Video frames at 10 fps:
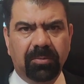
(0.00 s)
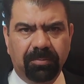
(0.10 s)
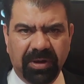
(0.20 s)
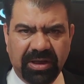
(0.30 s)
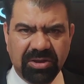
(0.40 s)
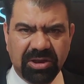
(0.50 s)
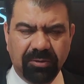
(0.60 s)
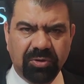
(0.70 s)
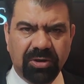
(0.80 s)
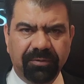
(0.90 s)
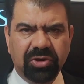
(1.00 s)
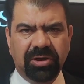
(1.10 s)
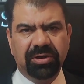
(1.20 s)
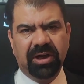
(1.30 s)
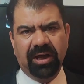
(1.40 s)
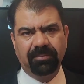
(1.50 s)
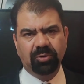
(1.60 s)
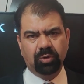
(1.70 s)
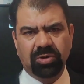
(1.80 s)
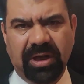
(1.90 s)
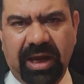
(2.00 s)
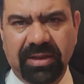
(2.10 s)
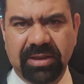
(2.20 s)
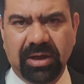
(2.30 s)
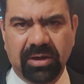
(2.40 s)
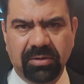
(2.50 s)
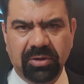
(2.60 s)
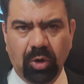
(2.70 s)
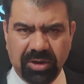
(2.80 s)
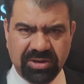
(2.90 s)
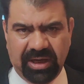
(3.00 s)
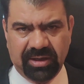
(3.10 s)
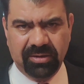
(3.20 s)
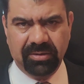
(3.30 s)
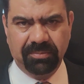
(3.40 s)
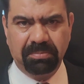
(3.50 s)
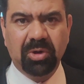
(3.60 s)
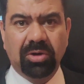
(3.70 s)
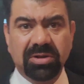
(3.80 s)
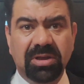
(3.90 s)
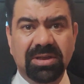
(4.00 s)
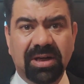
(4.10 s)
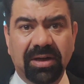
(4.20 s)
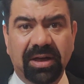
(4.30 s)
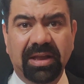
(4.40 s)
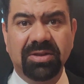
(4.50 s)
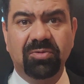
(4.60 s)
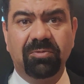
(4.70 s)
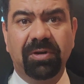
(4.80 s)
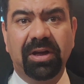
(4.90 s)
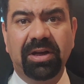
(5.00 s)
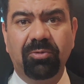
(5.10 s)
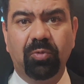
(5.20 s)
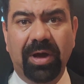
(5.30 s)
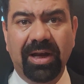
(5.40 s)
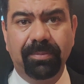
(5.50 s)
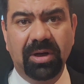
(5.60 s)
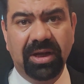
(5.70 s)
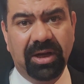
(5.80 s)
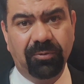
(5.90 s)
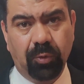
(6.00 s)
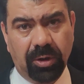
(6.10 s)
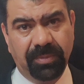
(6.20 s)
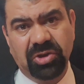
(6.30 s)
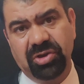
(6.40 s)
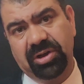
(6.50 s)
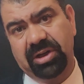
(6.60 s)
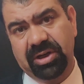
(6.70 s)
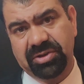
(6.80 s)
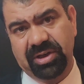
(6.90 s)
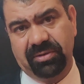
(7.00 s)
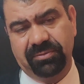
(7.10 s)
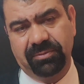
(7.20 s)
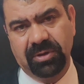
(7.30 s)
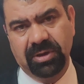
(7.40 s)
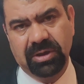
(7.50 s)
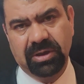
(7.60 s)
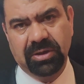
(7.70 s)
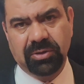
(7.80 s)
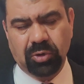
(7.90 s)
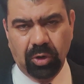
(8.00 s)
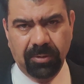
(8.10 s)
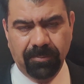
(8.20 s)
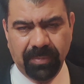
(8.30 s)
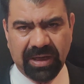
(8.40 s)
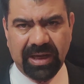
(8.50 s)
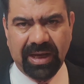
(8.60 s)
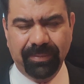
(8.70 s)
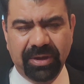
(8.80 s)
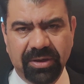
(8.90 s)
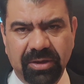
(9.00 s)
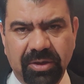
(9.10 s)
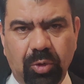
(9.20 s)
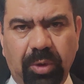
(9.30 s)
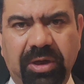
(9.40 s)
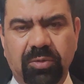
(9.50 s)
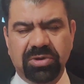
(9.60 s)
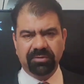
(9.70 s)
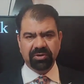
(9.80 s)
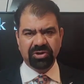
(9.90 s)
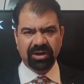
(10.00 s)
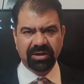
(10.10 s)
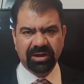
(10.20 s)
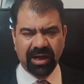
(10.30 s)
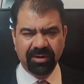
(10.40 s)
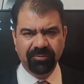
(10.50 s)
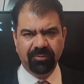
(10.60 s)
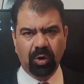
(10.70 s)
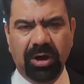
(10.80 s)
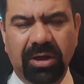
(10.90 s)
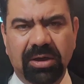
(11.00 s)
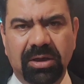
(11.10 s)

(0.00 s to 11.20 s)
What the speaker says: Please give sufficient time to scan the Yolk Sac because this contains very valuable information in itself. So, make a habit to give sufficient time for